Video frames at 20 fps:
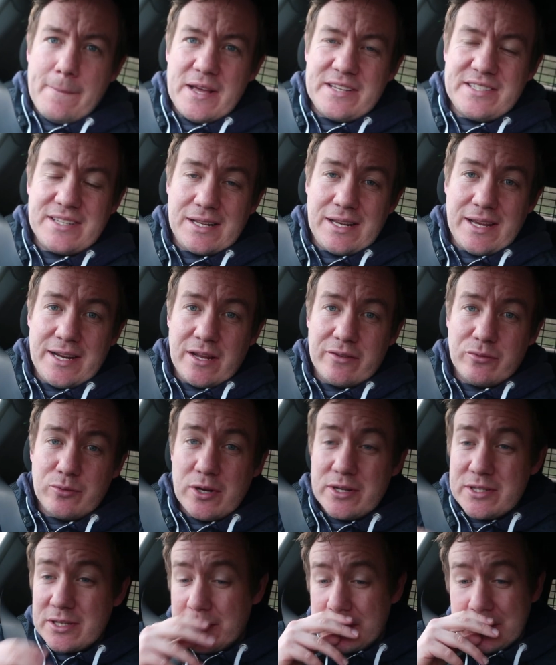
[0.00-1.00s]
Basically, in other
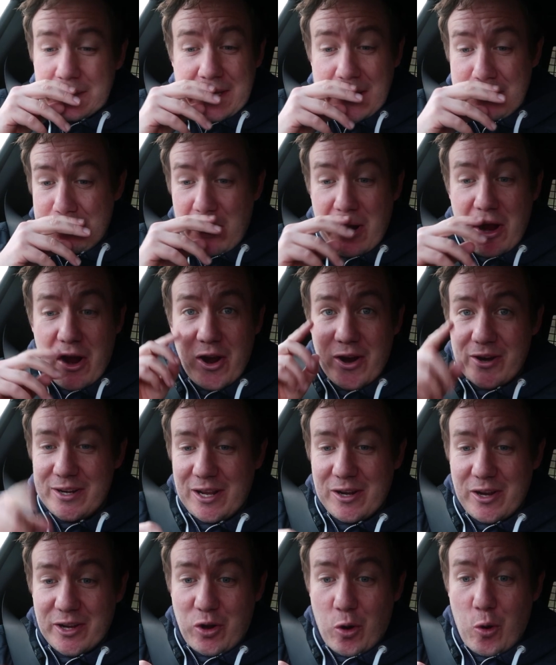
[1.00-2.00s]
words, I'm gonna keep my eye
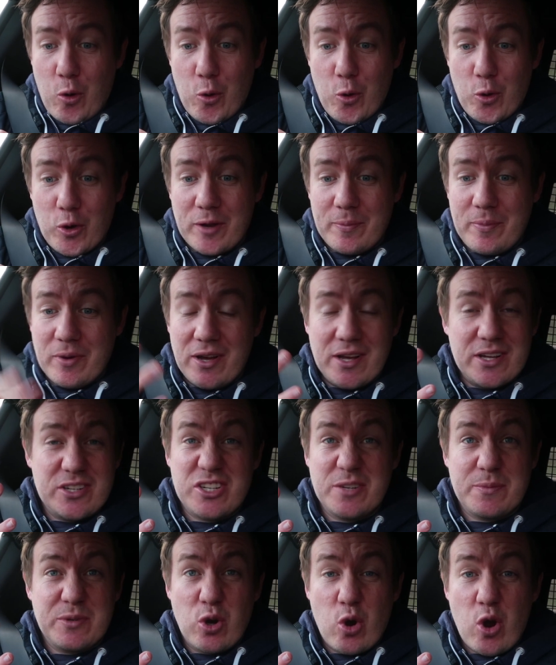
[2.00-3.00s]
on it like a hawk, but it
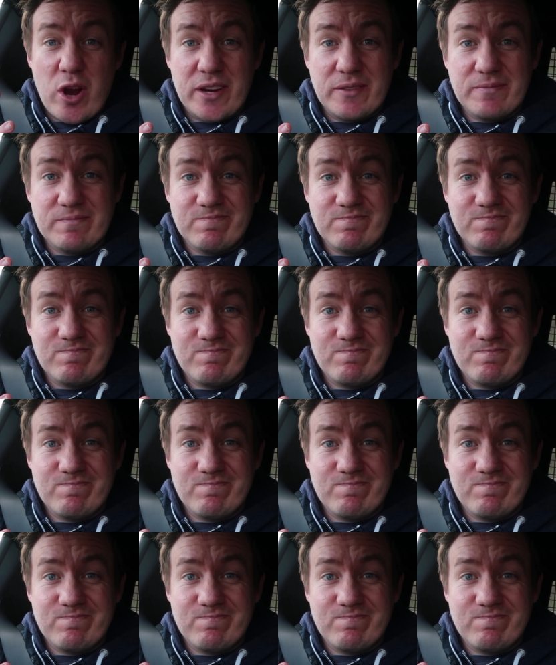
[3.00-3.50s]
should be all right.